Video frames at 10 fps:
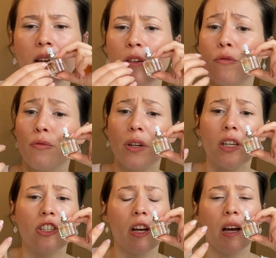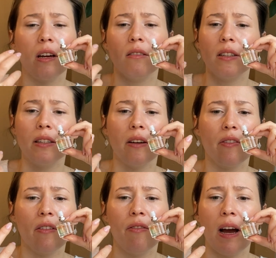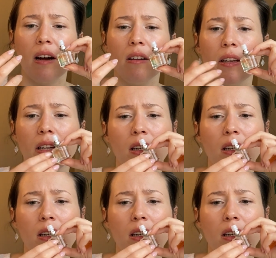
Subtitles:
freesia, lily of the valley,